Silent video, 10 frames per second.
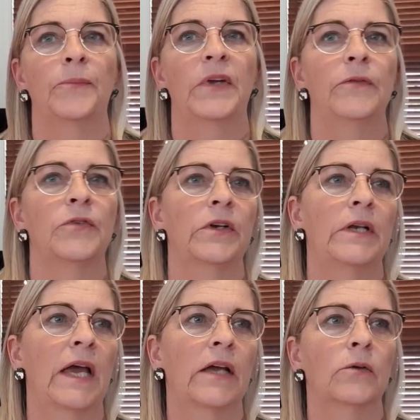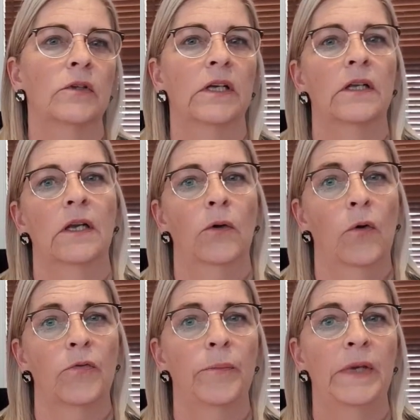if you're an adult, that then
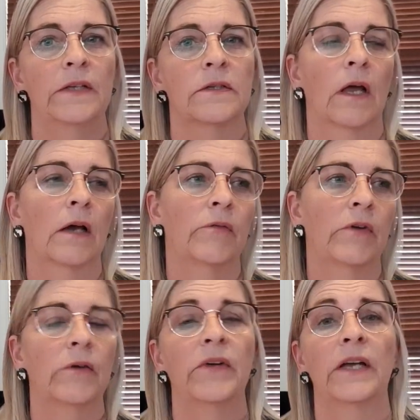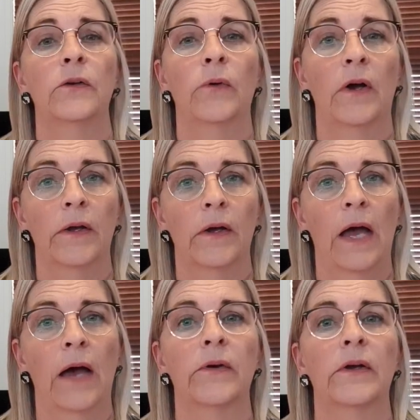often means like, well,
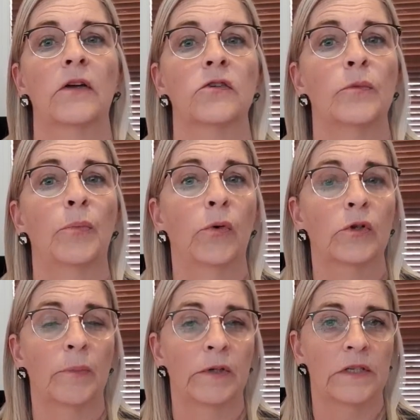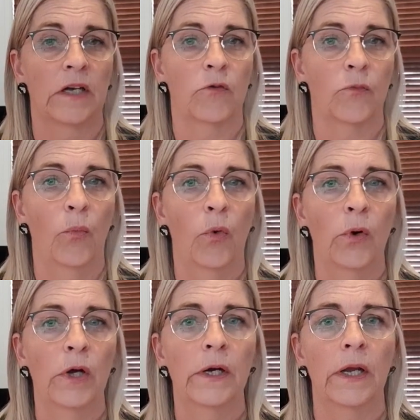how can I support myself
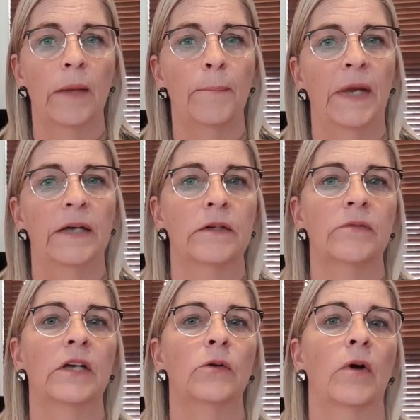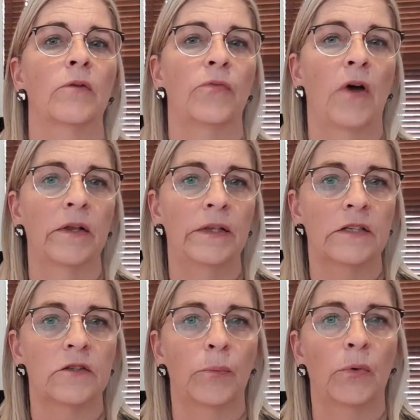more and better? Where do I find
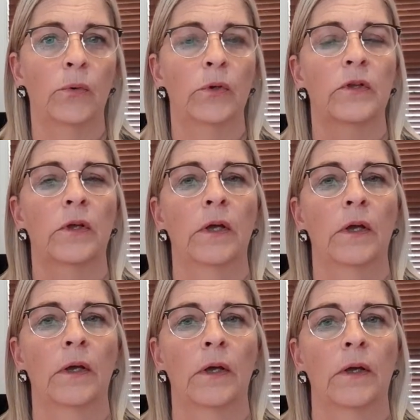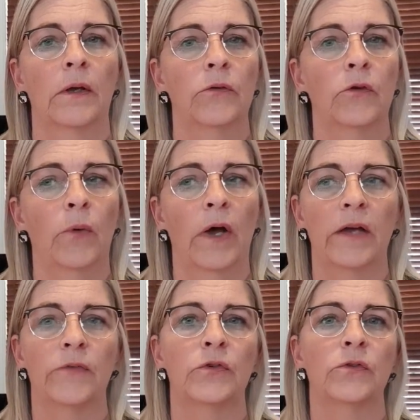that support? Do I
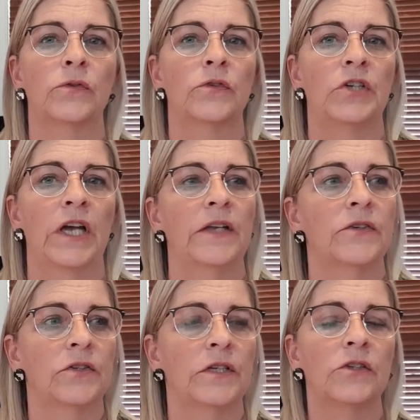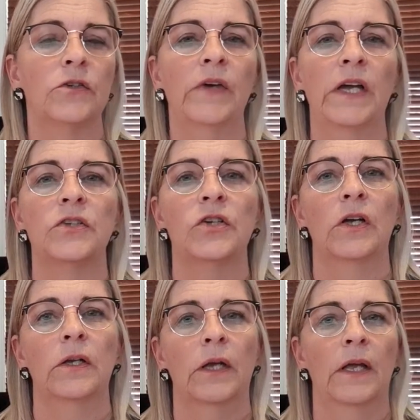have to change the
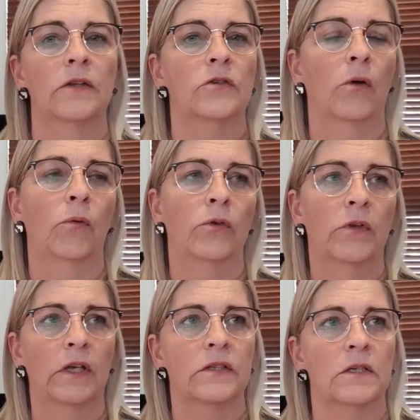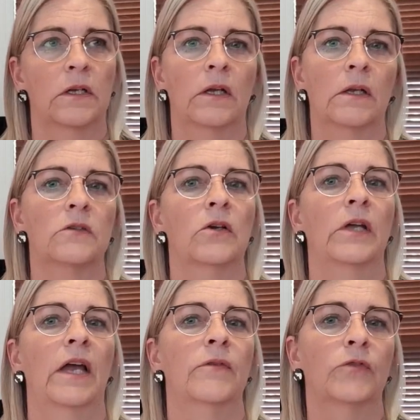situation and so on? That's not, so
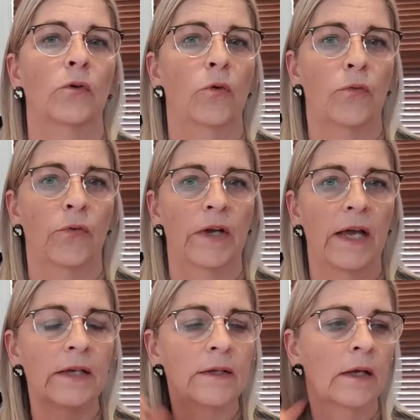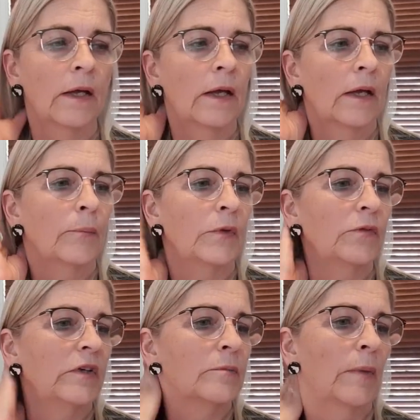you have to look for that. But
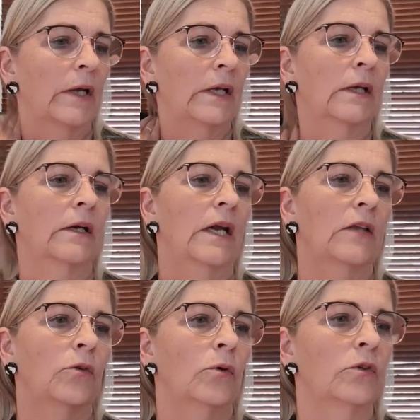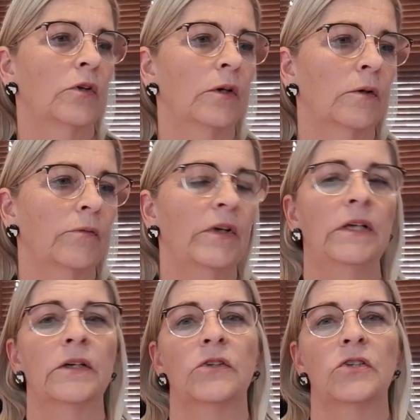with my granddaughter, when
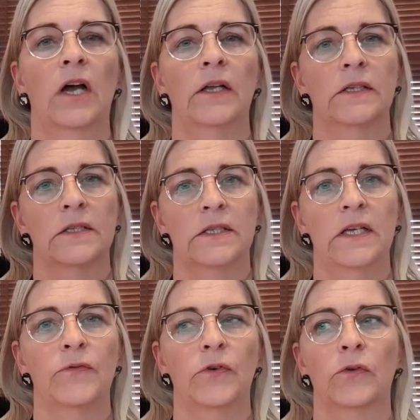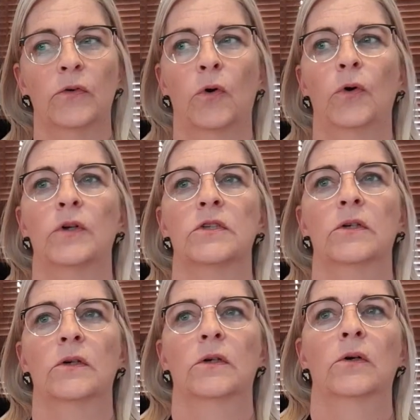you're a child, it's different, of course,
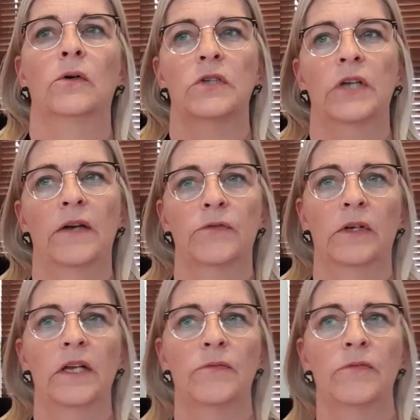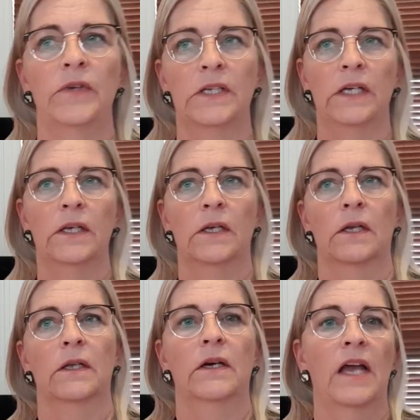because you have to live within
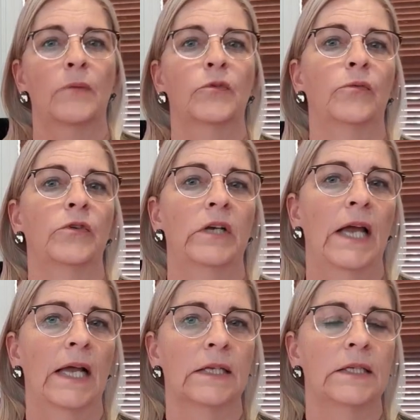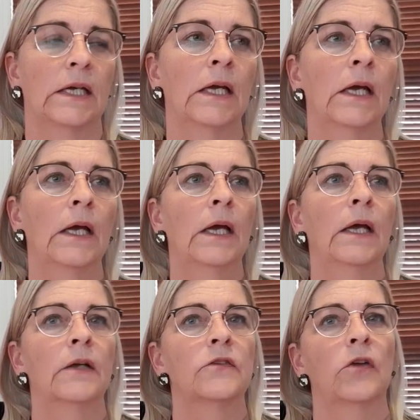the realms of your reality.
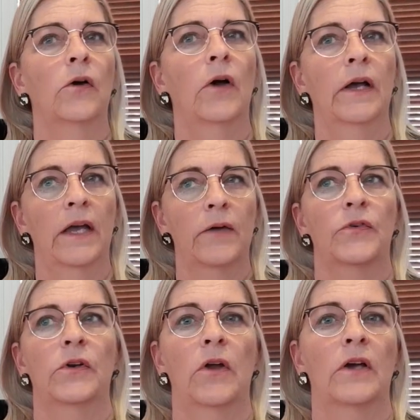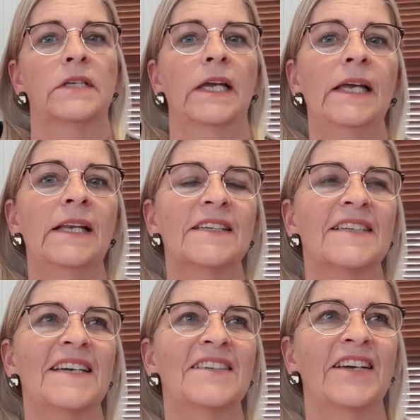So I gave her a nice healing
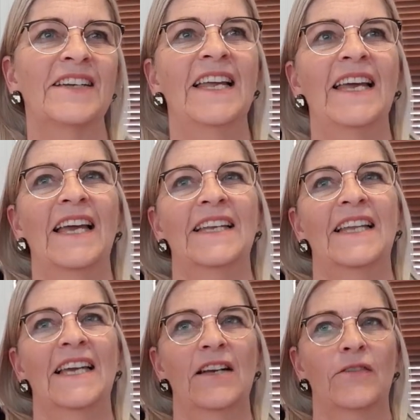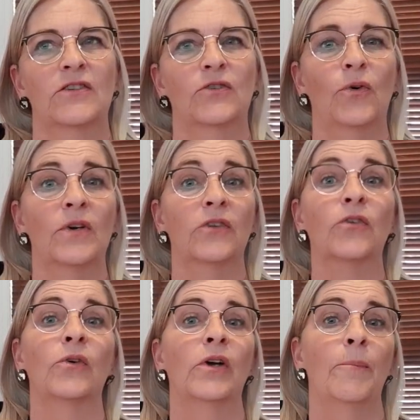session, and then I was talking
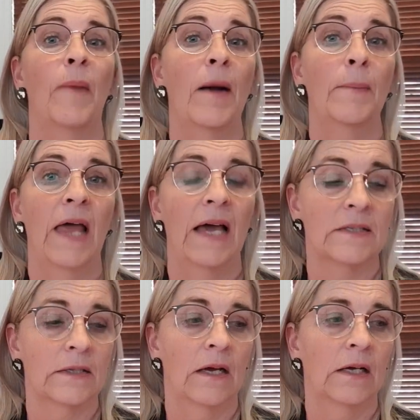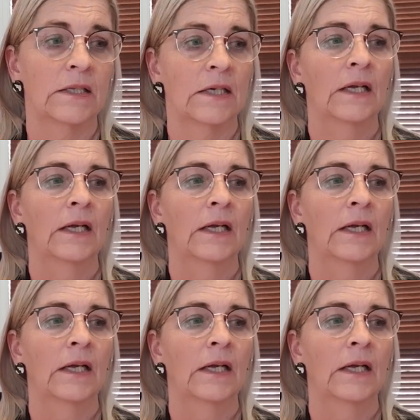to her mom last night,